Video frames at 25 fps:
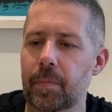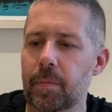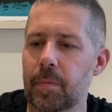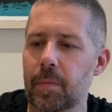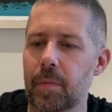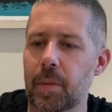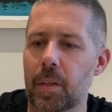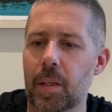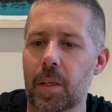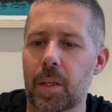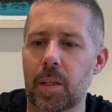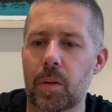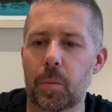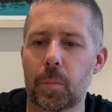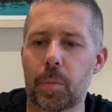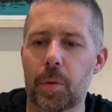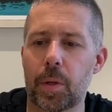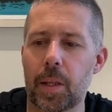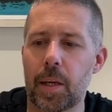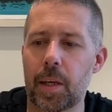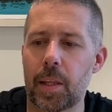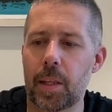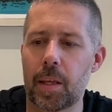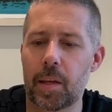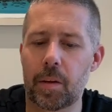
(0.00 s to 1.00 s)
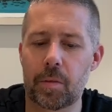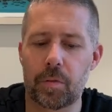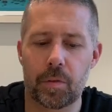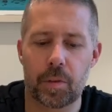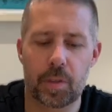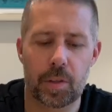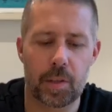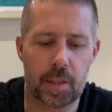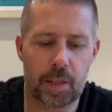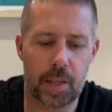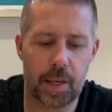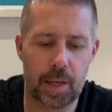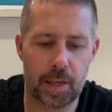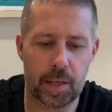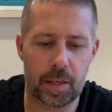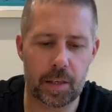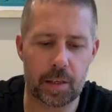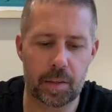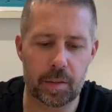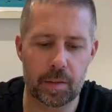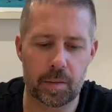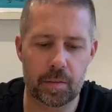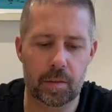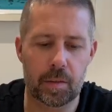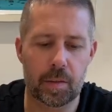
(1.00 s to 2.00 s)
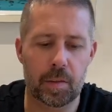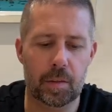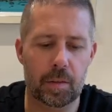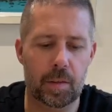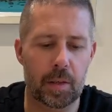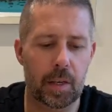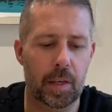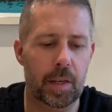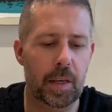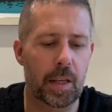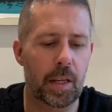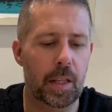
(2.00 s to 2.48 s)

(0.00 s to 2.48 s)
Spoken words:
Okay, put that there for a sec. Okay,